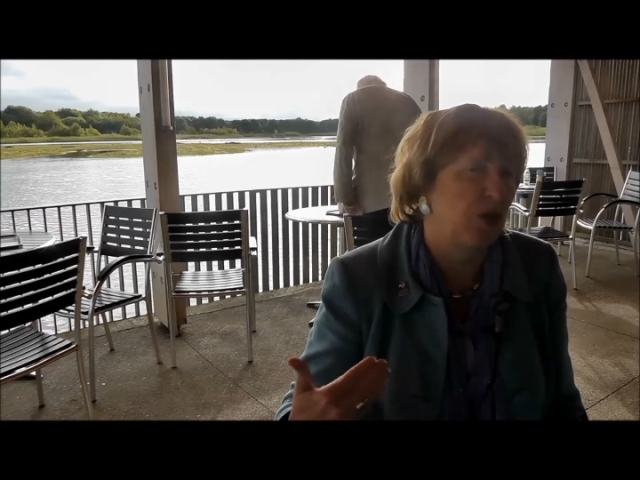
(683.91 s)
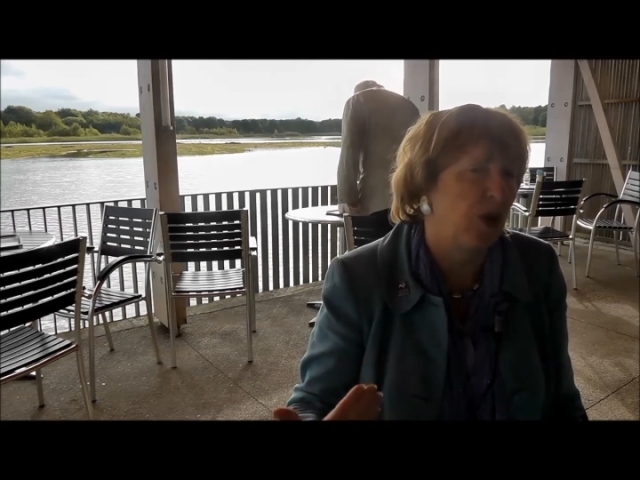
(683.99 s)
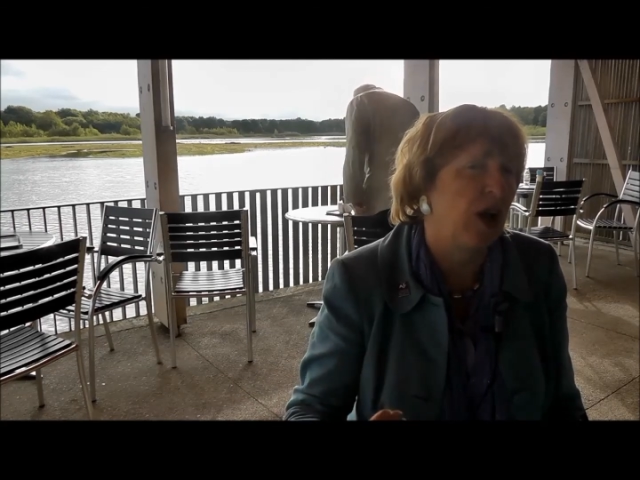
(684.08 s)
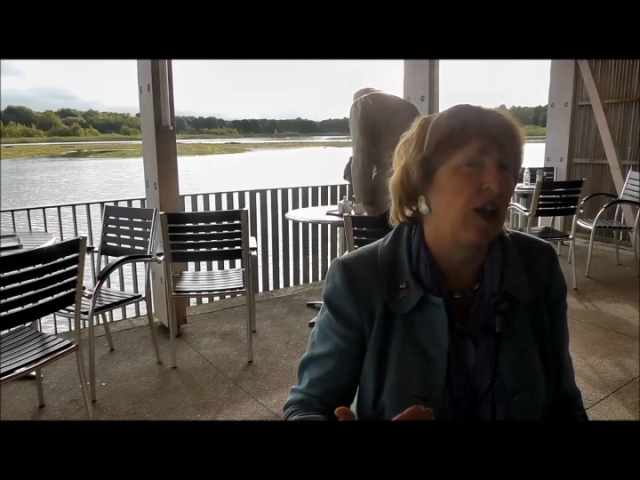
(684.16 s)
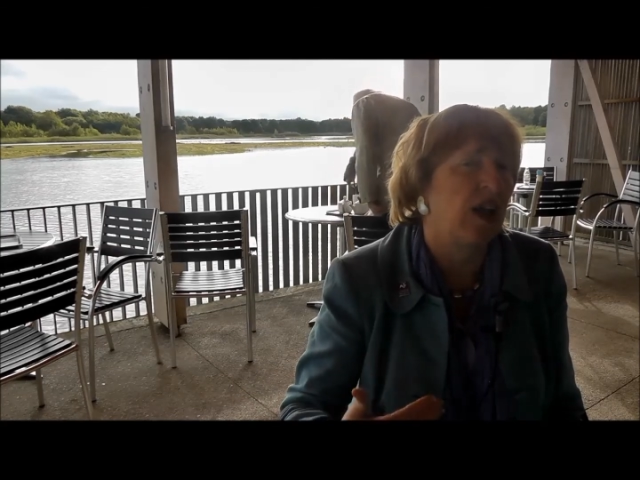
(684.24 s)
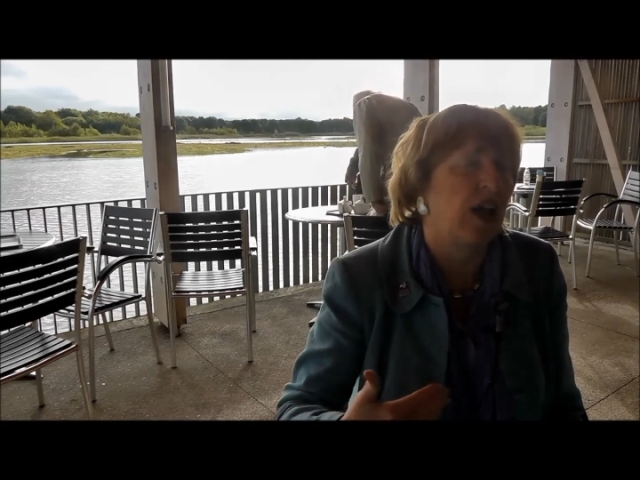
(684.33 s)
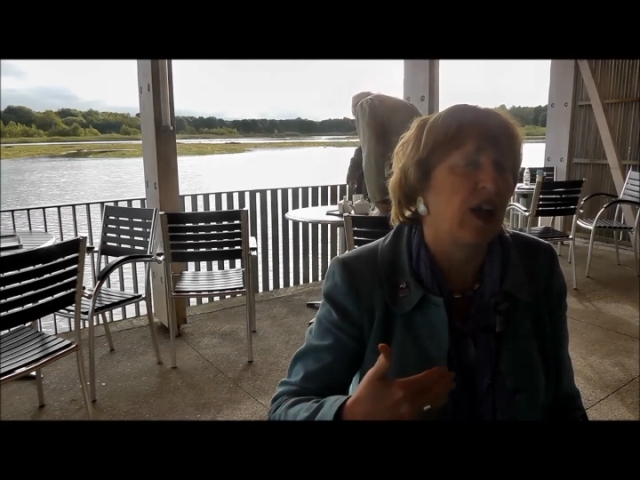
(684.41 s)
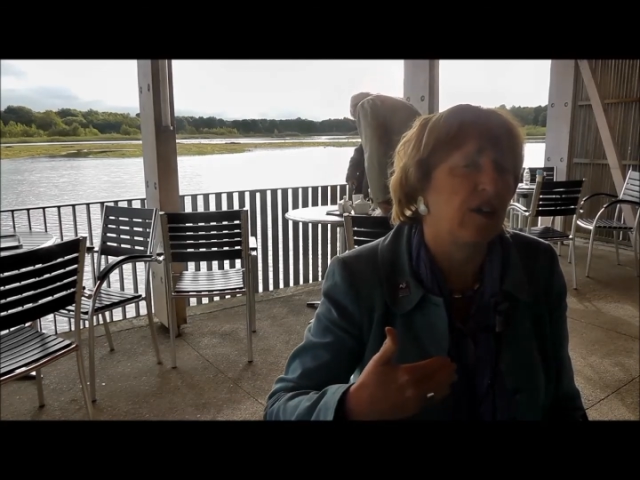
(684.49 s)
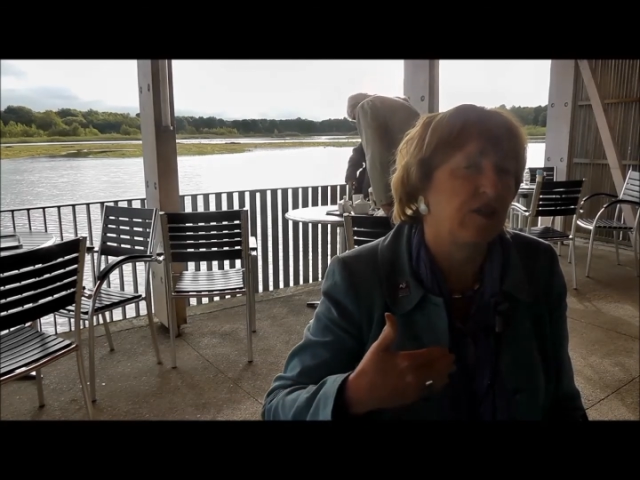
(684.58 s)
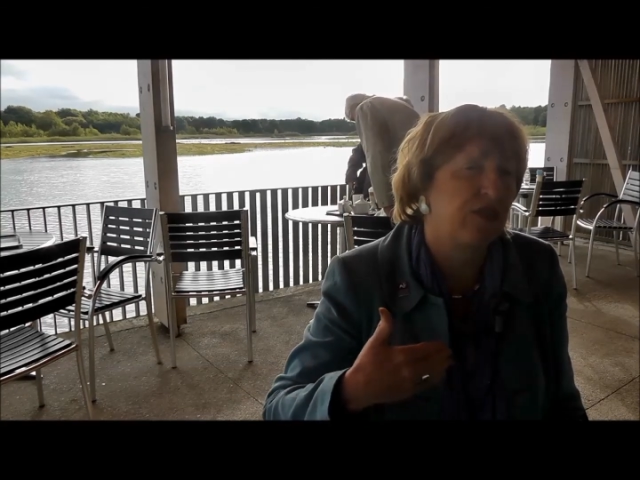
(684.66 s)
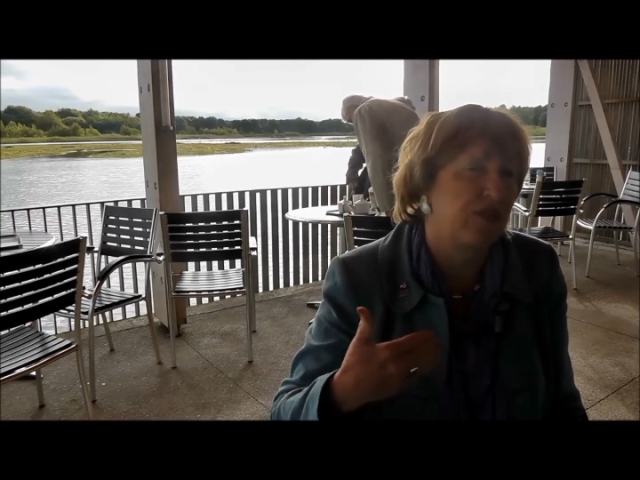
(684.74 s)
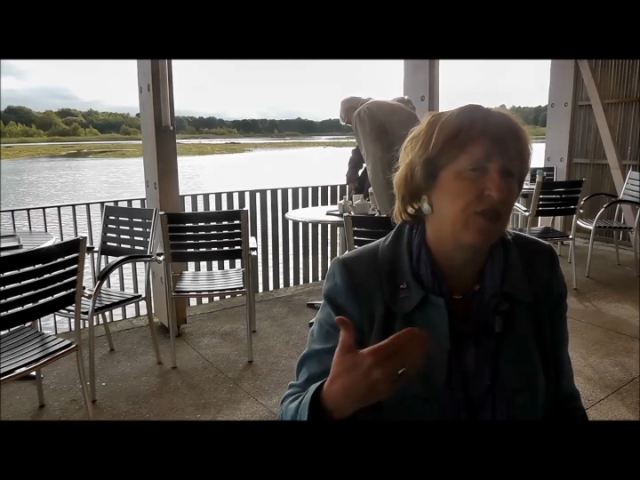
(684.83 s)
the
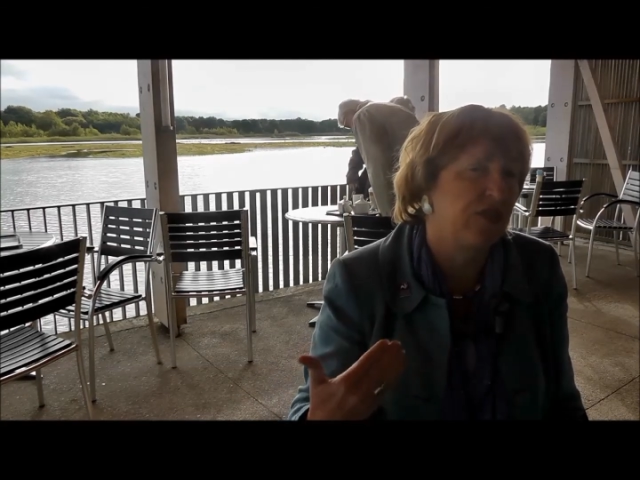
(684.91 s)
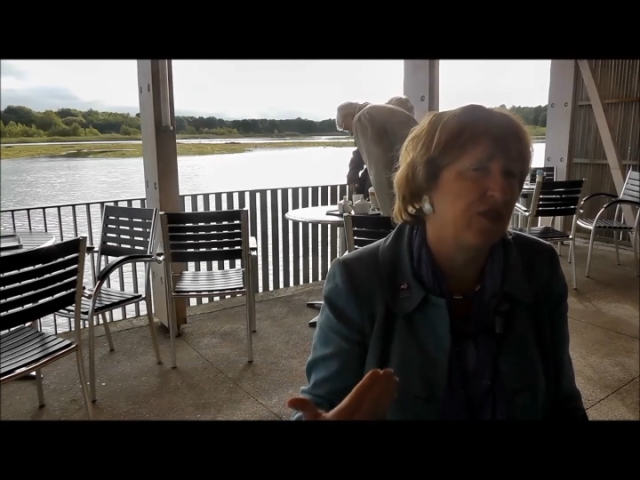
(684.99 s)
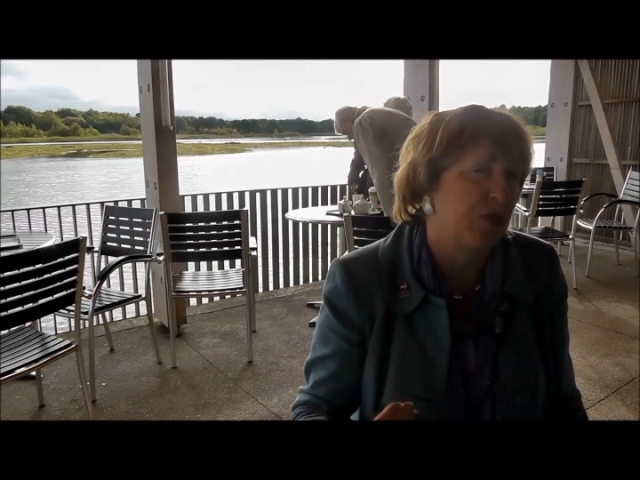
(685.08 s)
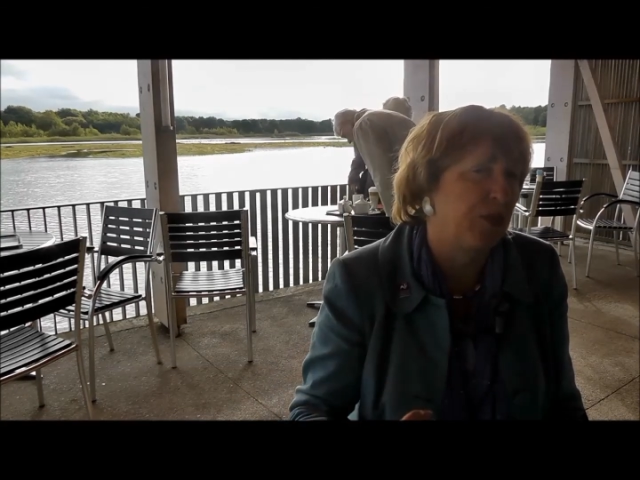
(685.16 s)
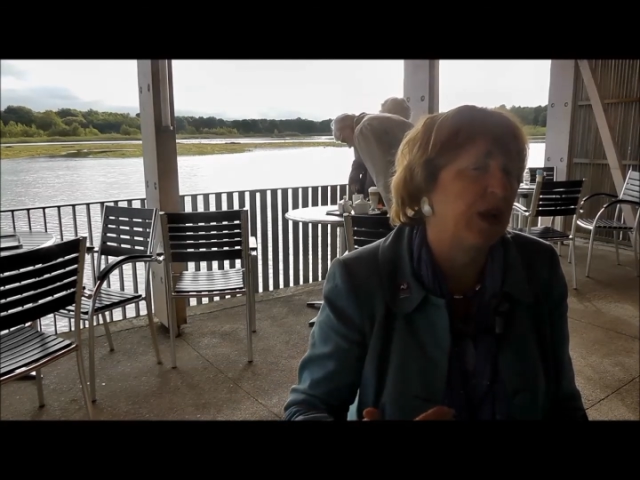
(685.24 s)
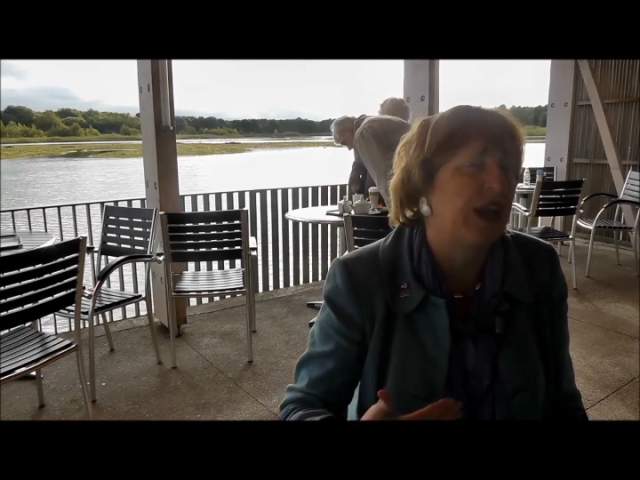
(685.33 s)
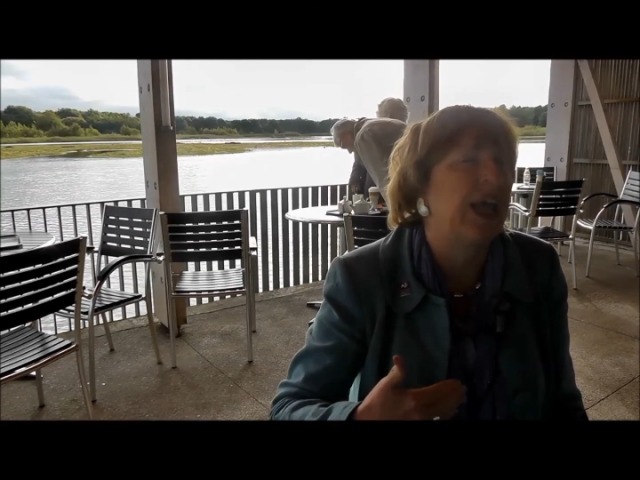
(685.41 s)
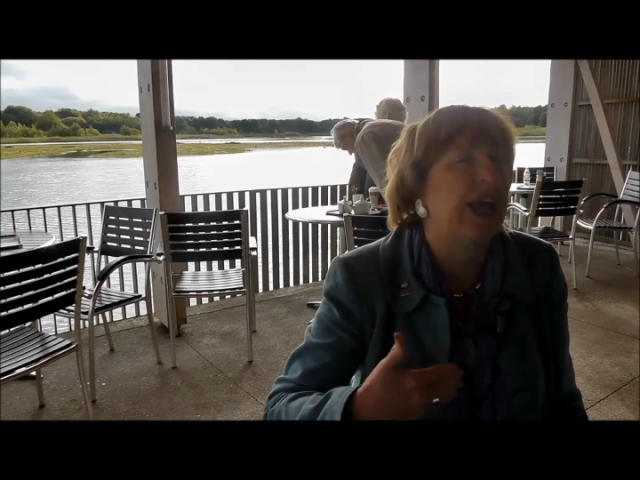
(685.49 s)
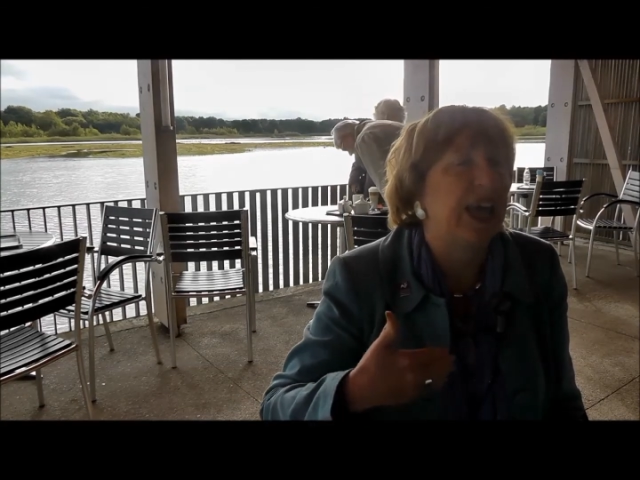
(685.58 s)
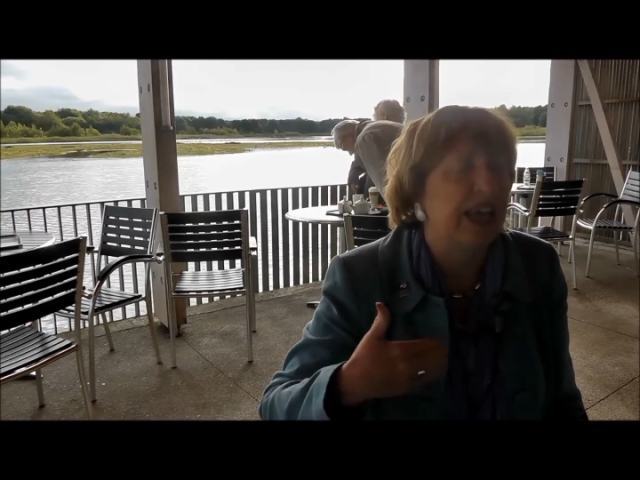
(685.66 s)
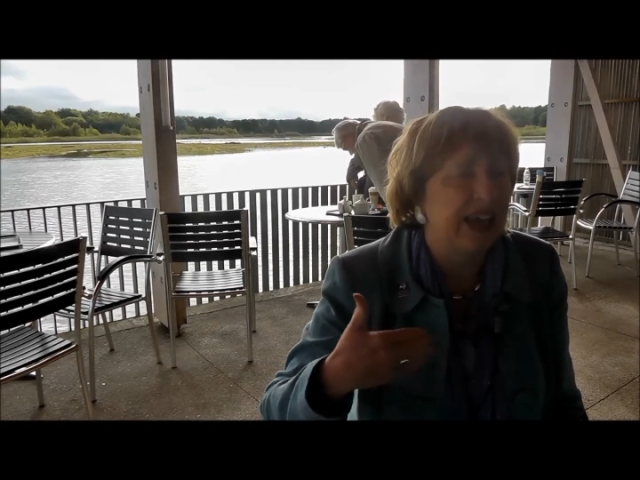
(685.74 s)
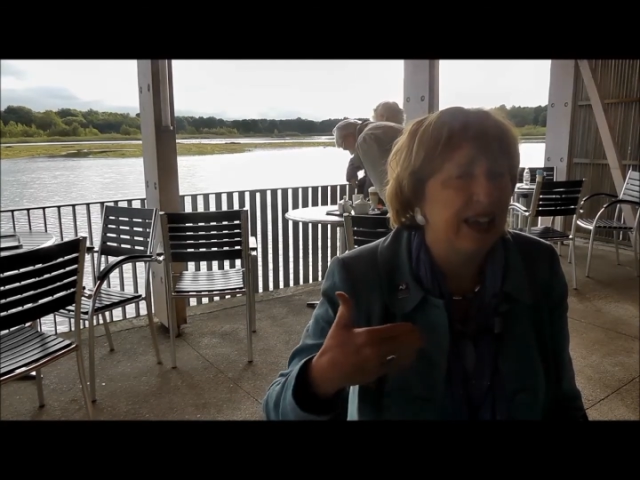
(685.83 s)
wildlife, the
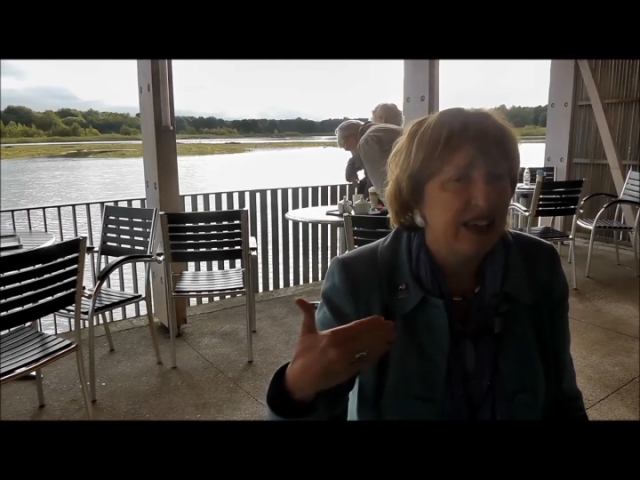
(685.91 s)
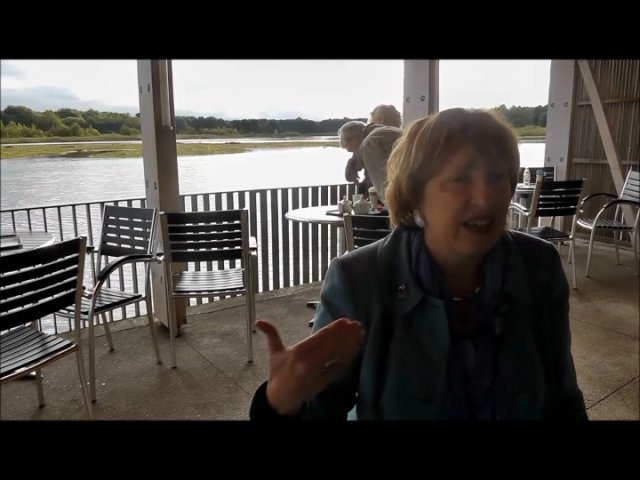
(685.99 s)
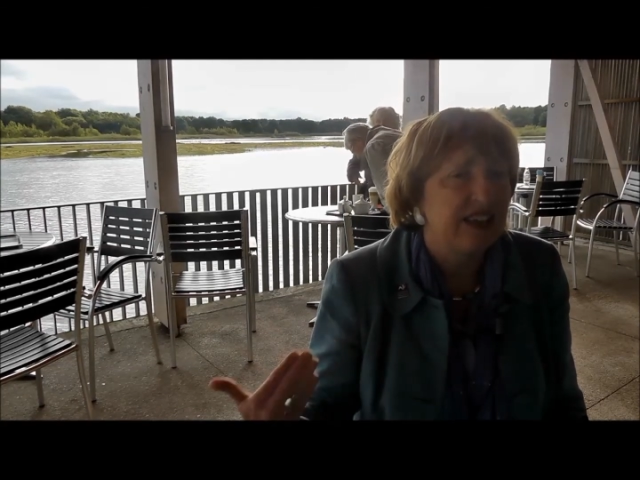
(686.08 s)
play,